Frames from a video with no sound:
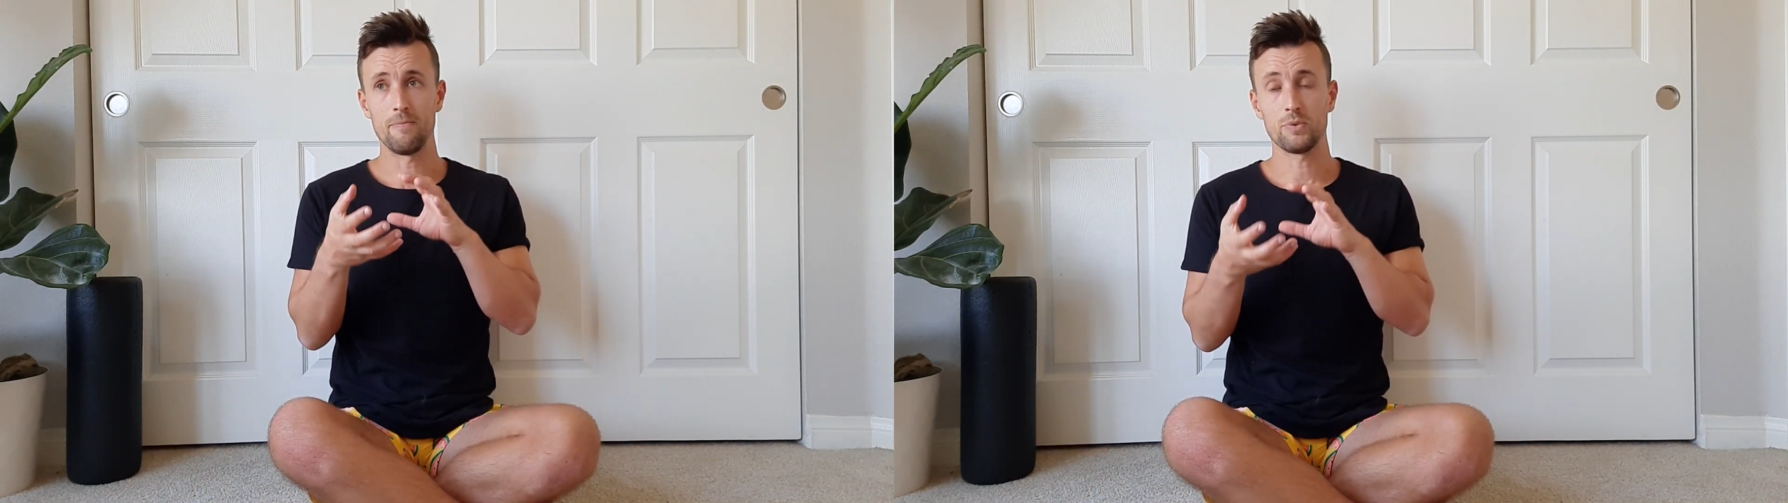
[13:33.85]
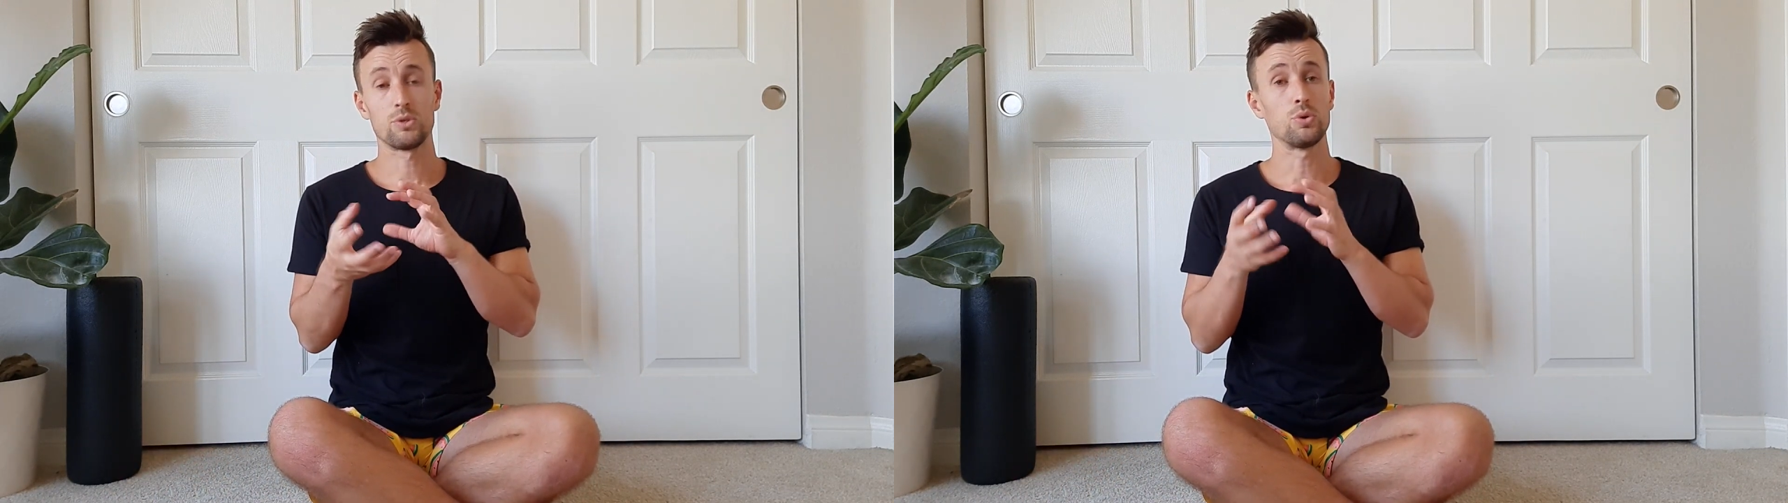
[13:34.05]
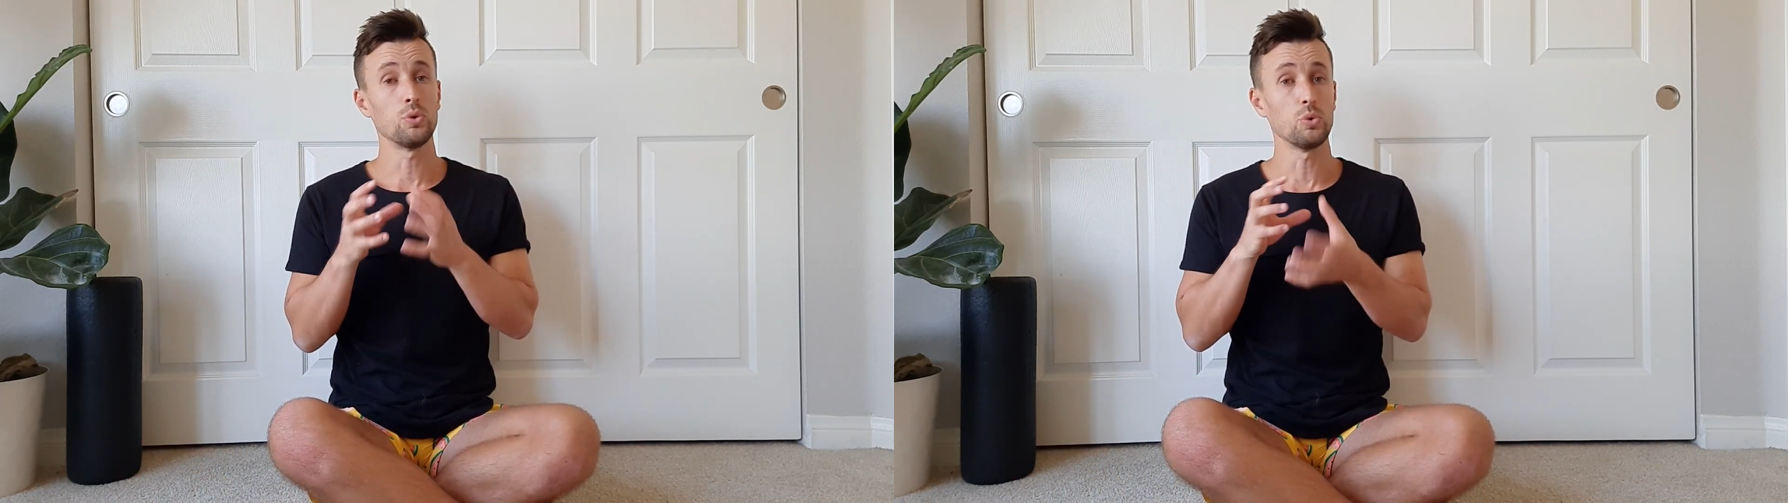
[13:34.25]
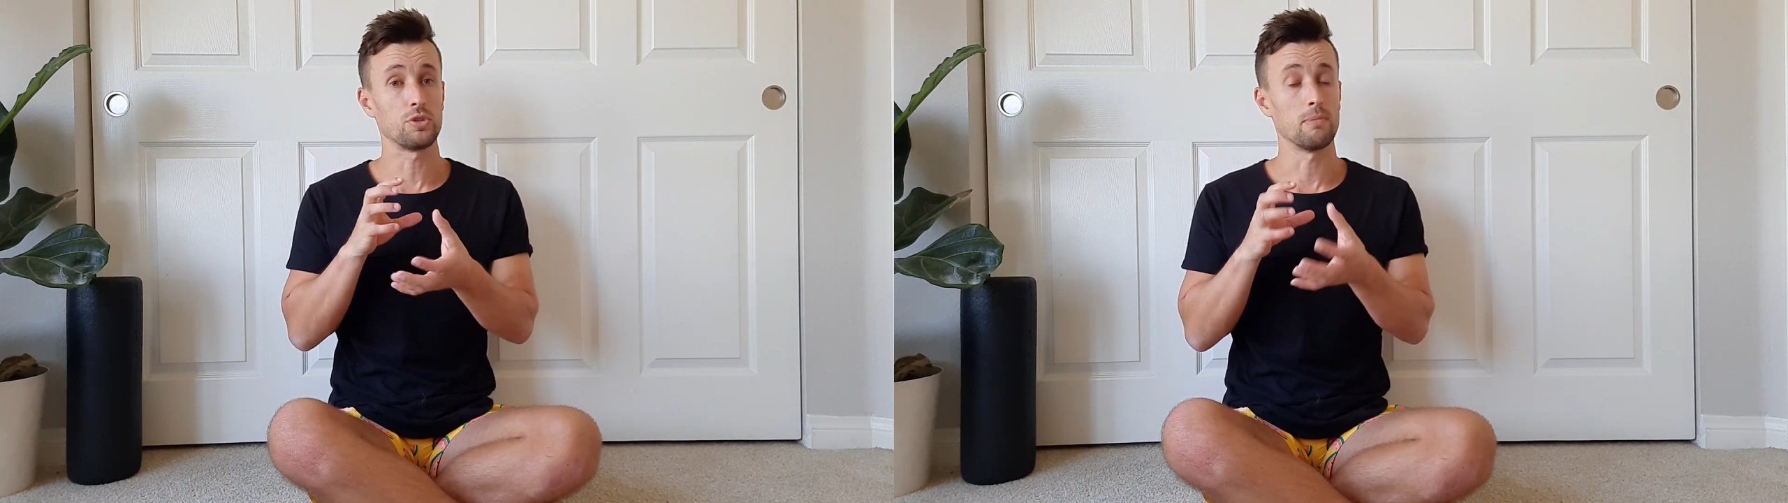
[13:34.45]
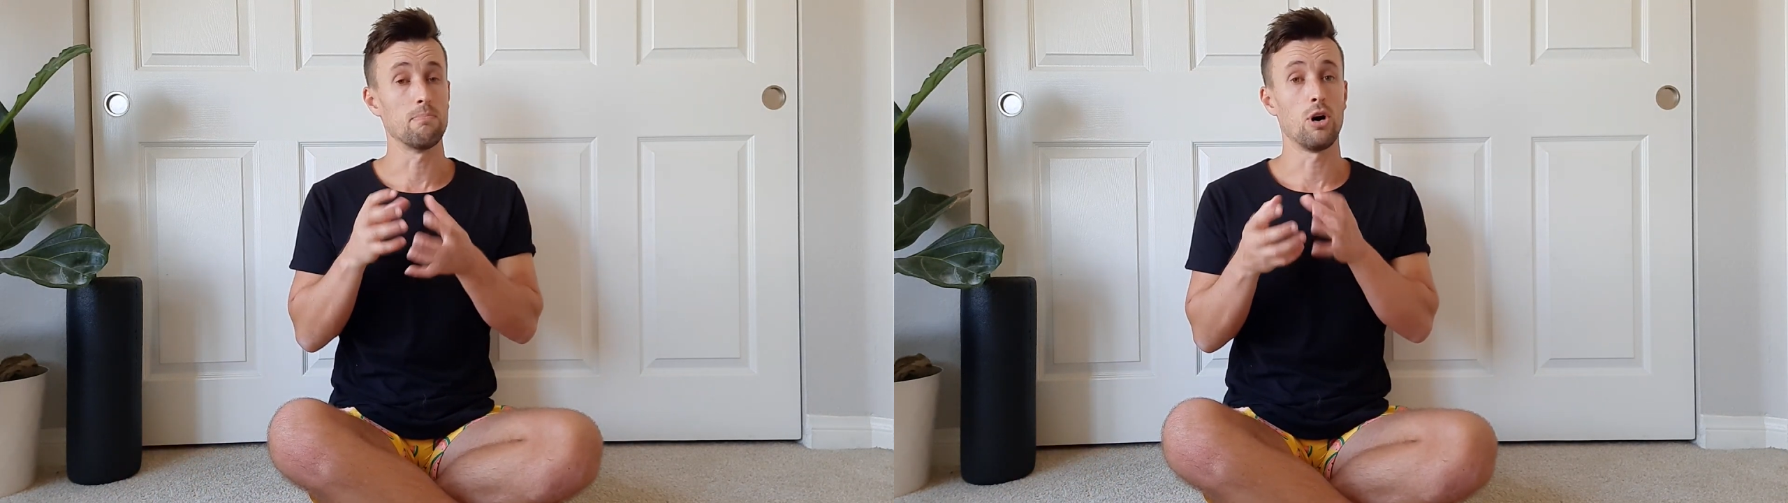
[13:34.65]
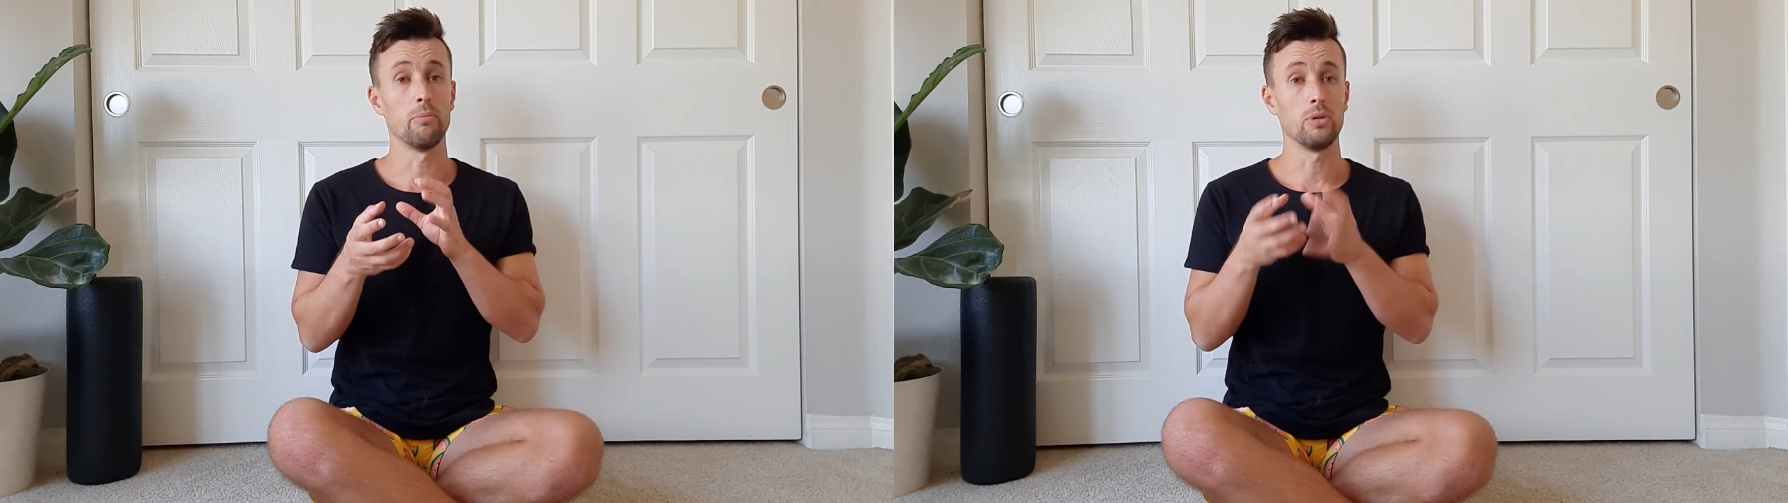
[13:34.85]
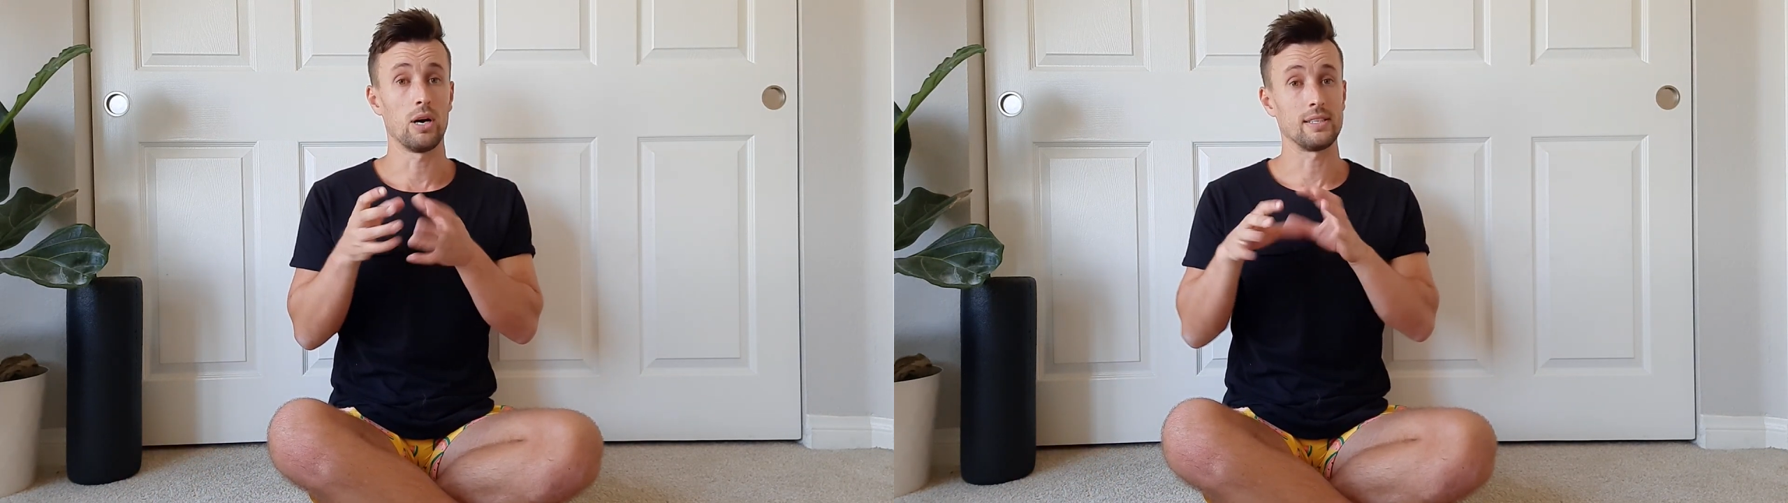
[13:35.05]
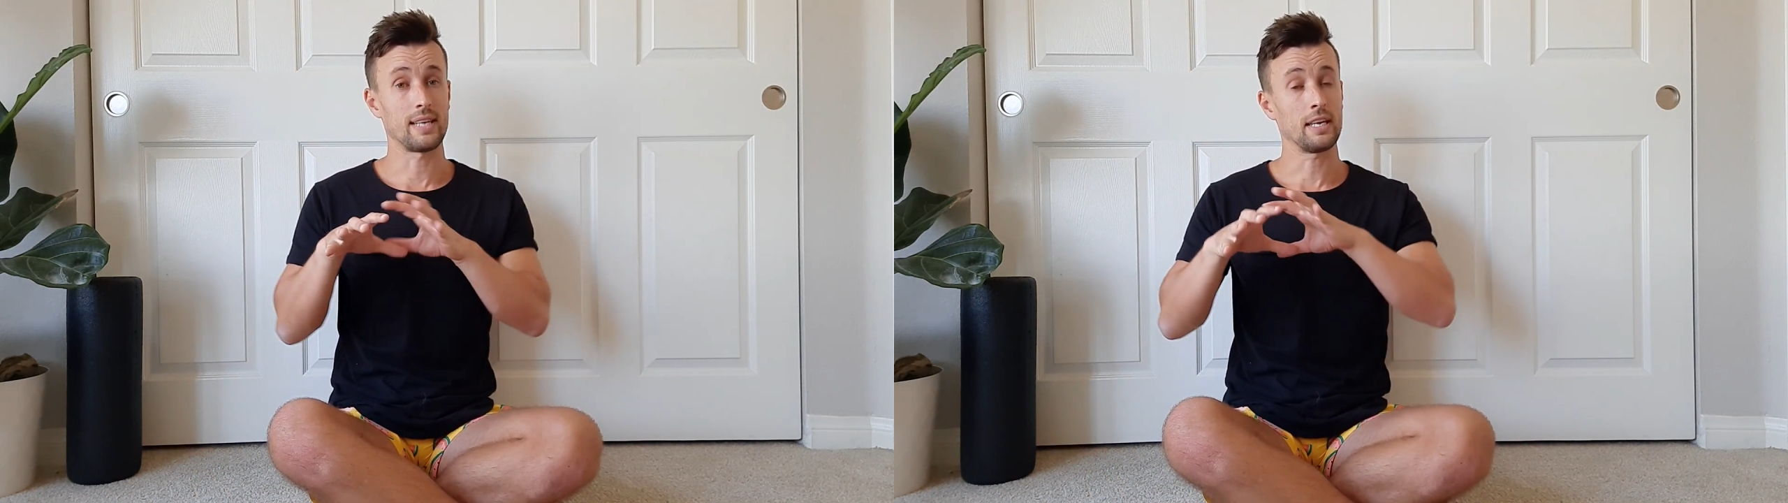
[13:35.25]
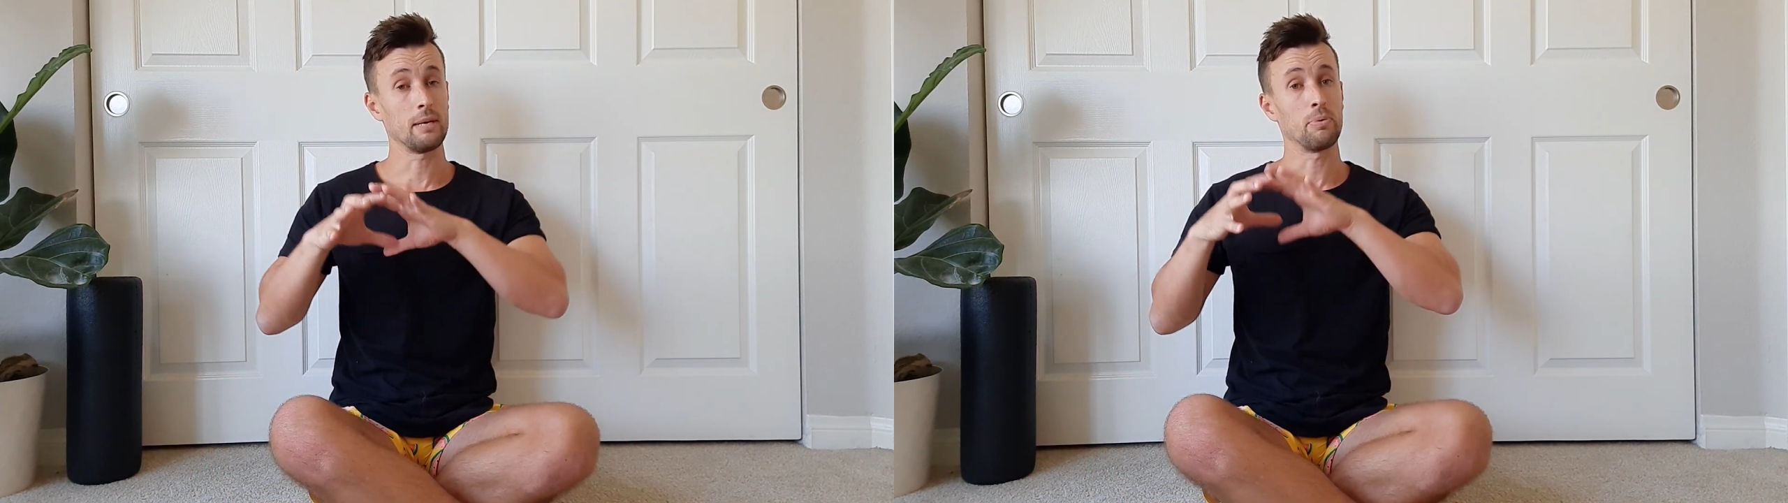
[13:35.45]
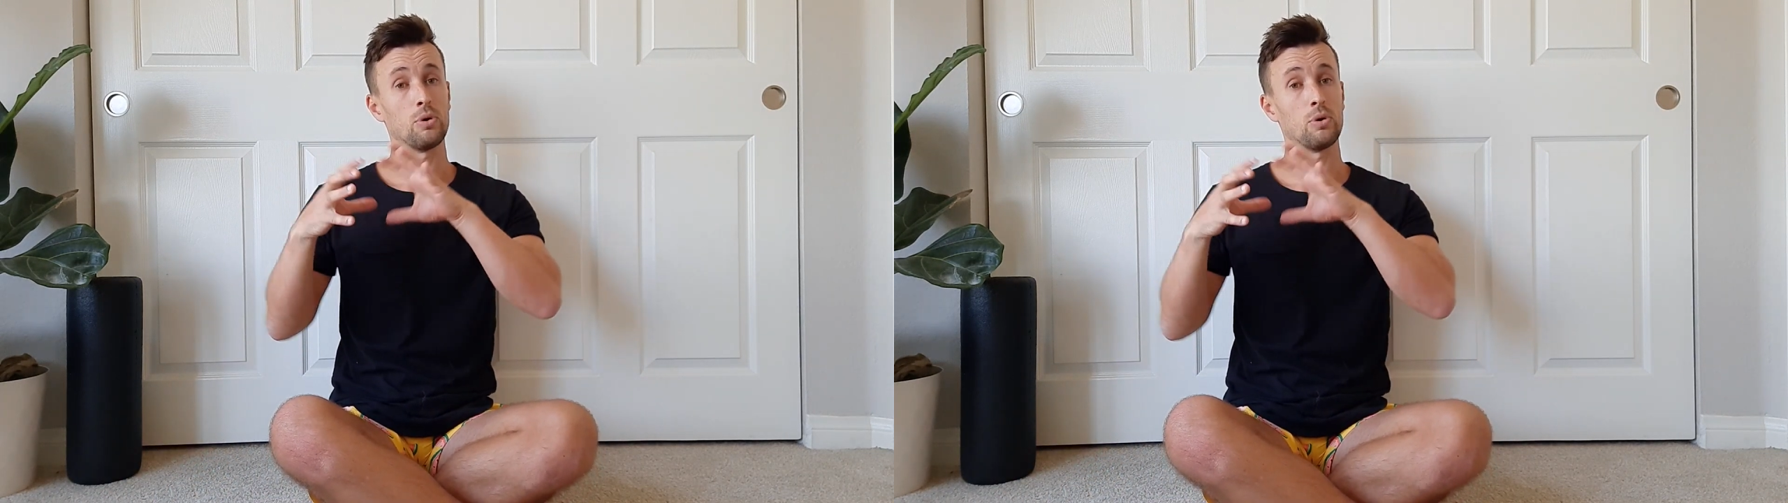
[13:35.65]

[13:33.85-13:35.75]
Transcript: tools to mobilize that hip